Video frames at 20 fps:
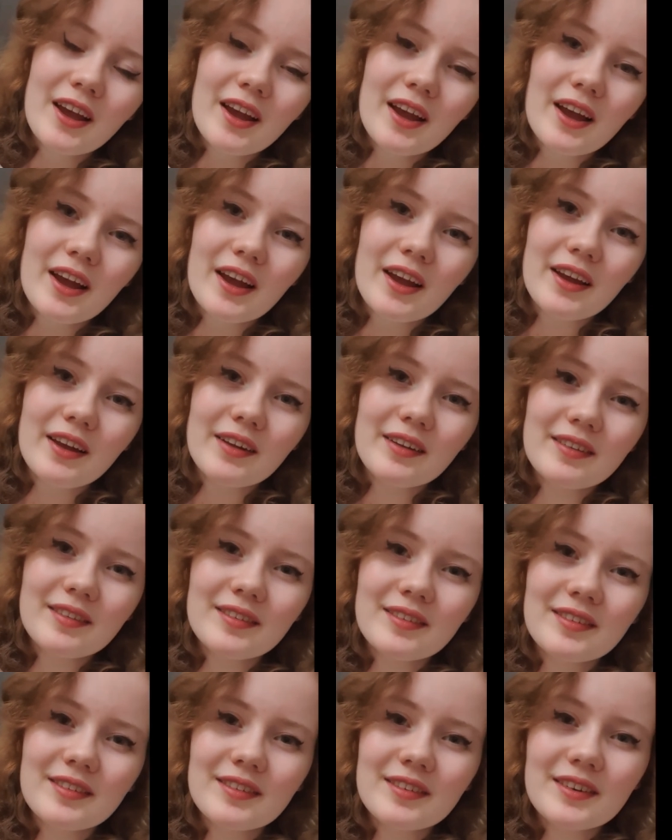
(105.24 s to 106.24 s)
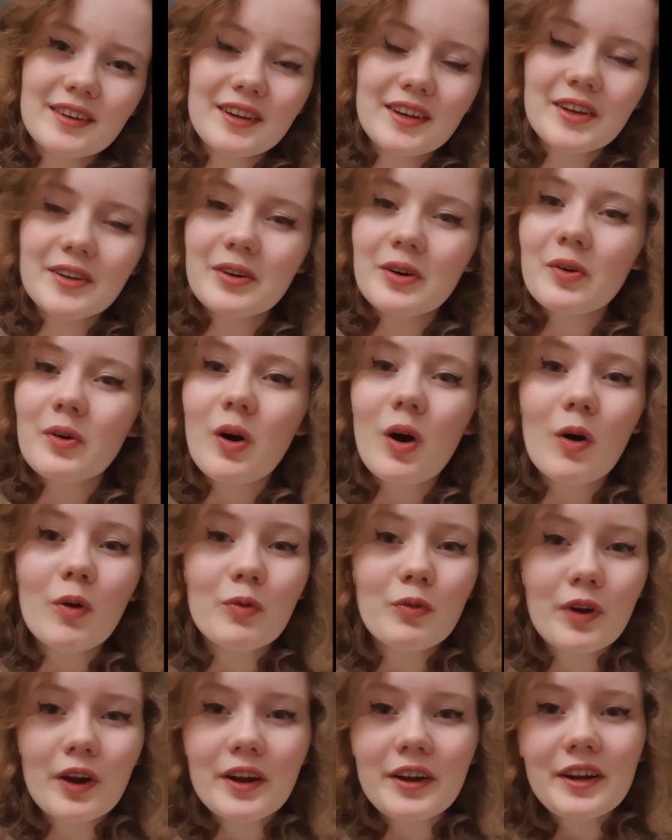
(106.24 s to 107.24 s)
and you know
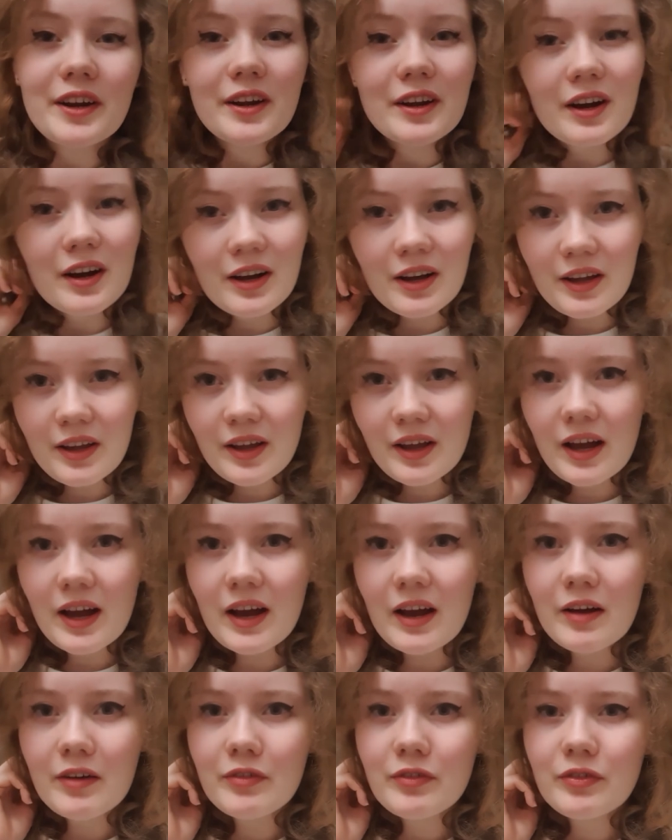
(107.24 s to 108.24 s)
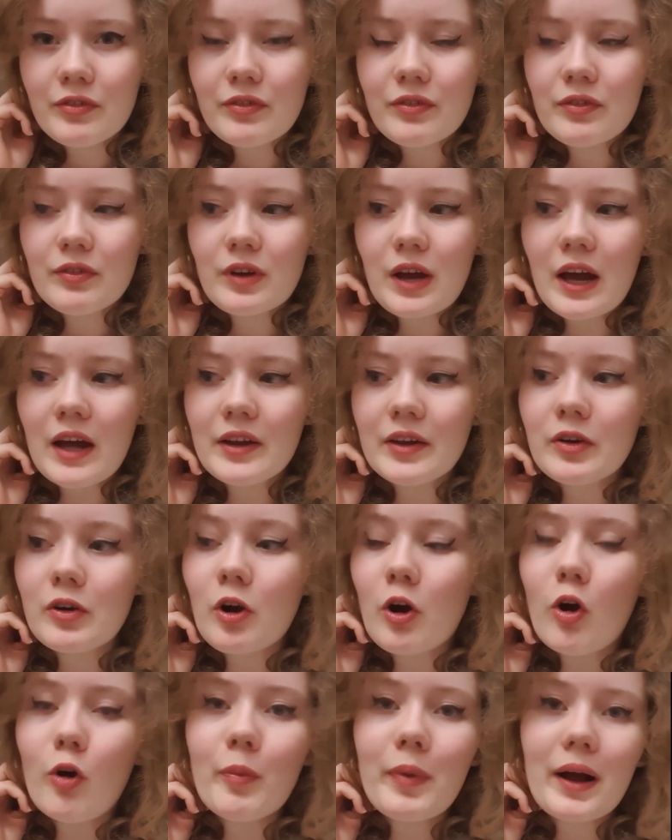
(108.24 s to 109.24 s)
already I have had a
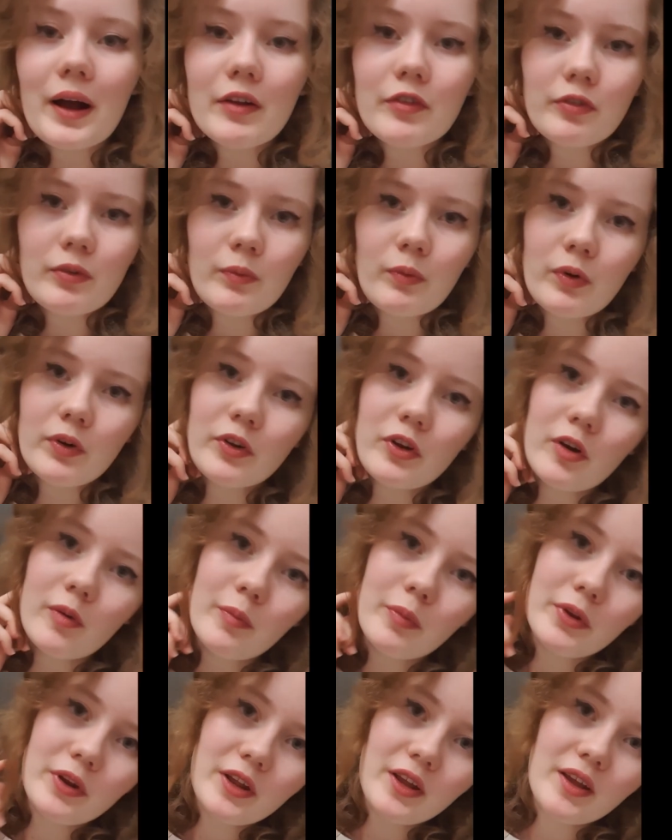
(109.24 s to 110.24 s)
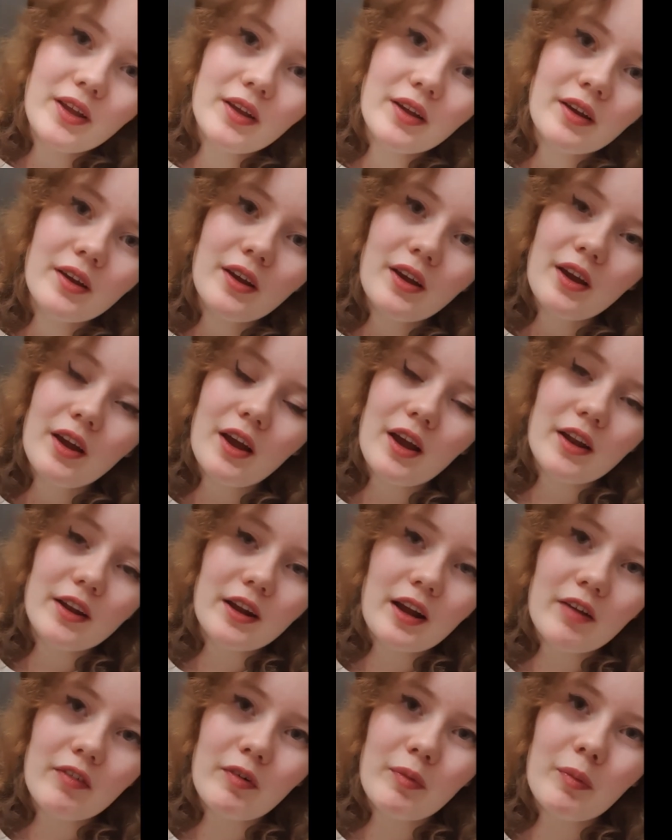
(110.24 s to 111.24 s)
call back from one company and I
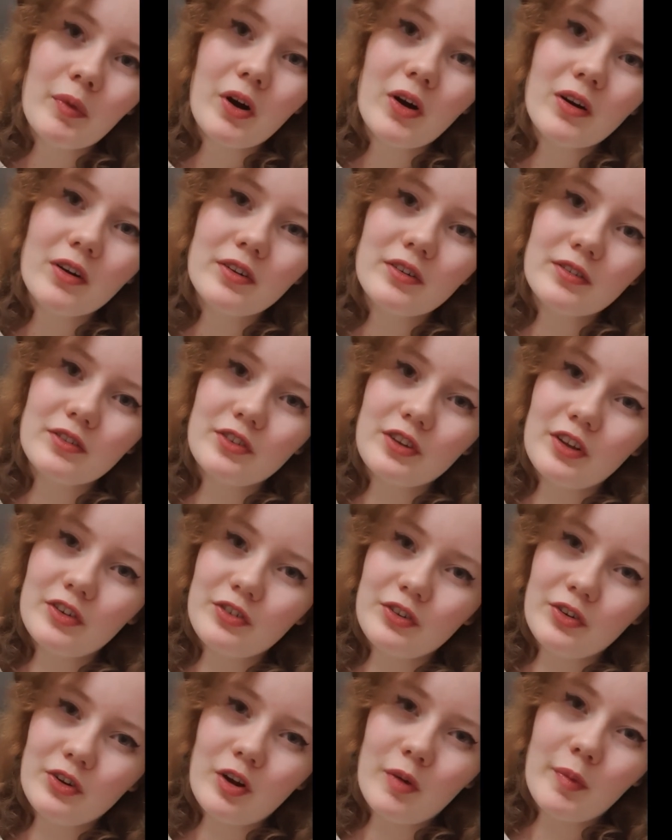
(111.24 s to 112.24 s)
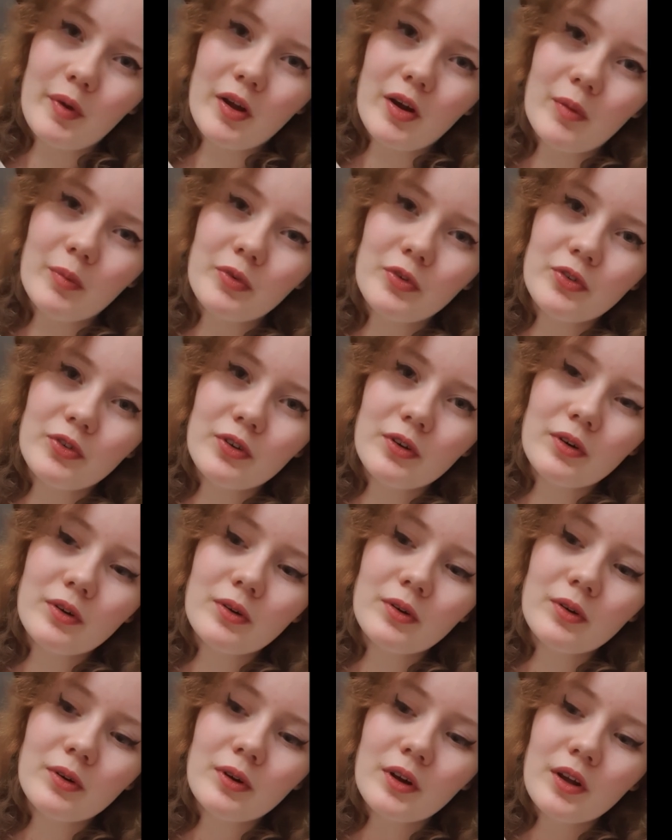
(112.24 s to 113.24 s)
have a mock session coming up.
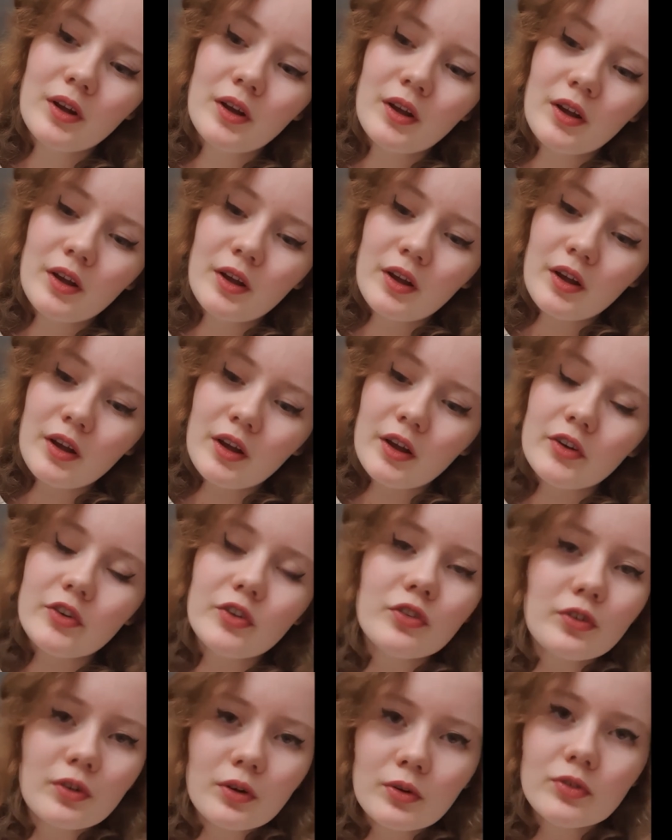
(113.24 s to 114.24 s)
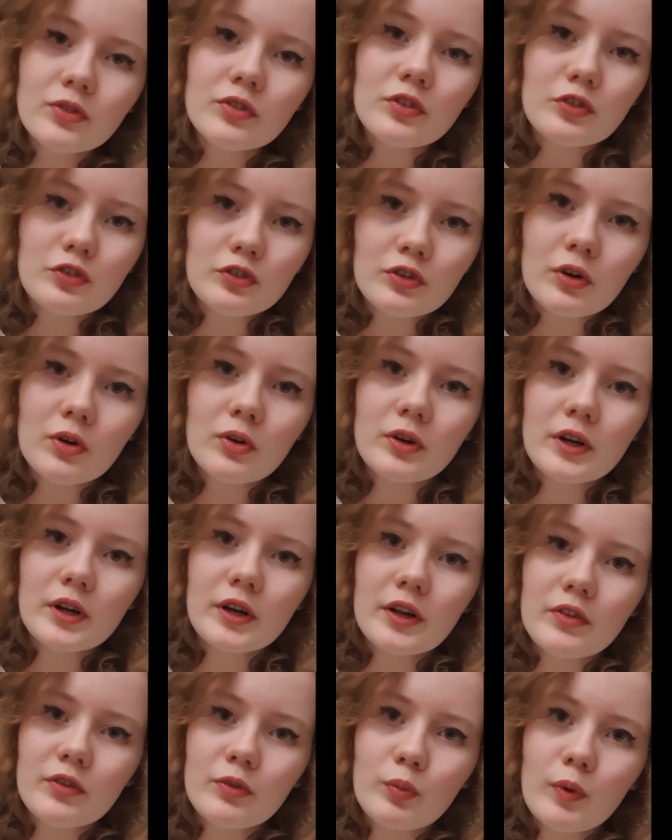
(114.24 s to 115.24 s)
So it just goes to show that
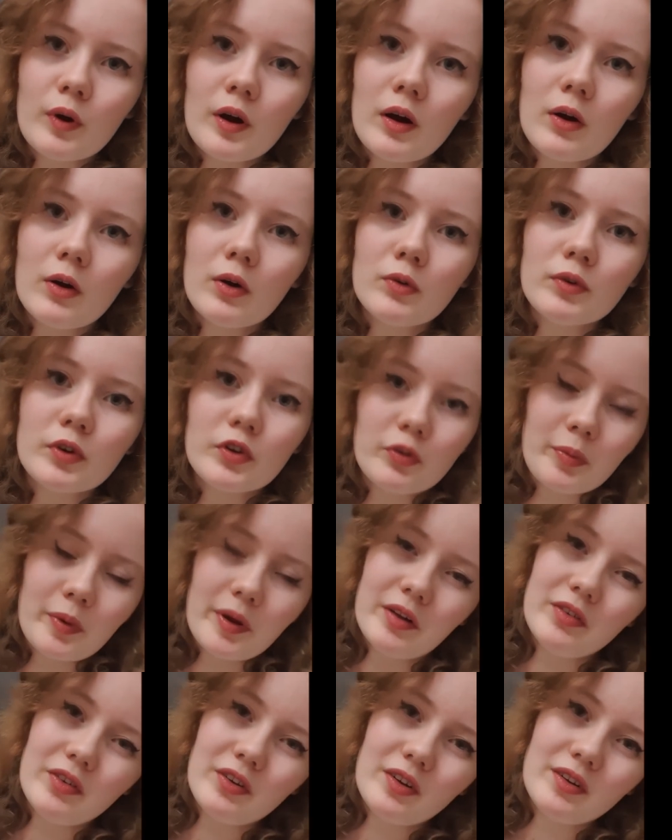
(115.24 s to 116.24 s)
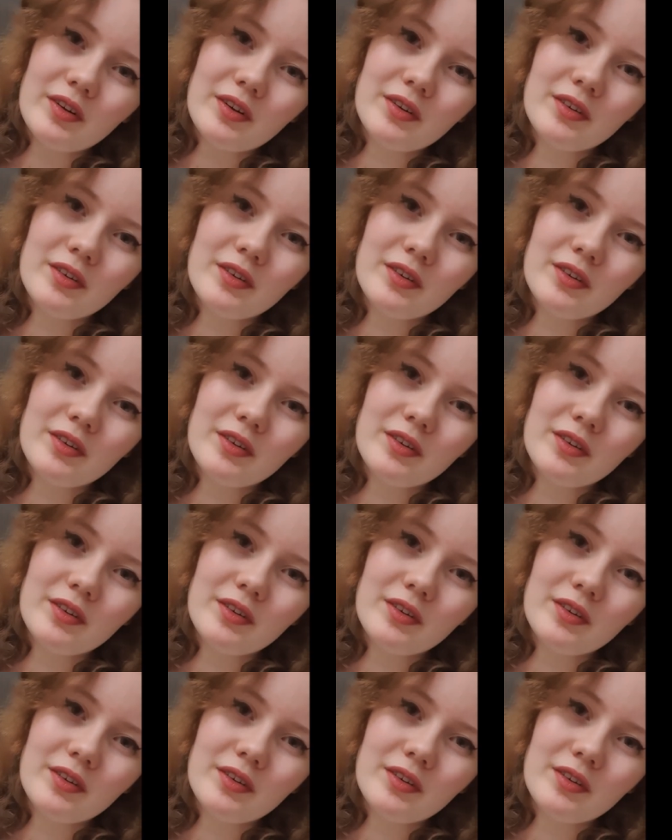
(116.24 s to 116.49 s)
it's well respected.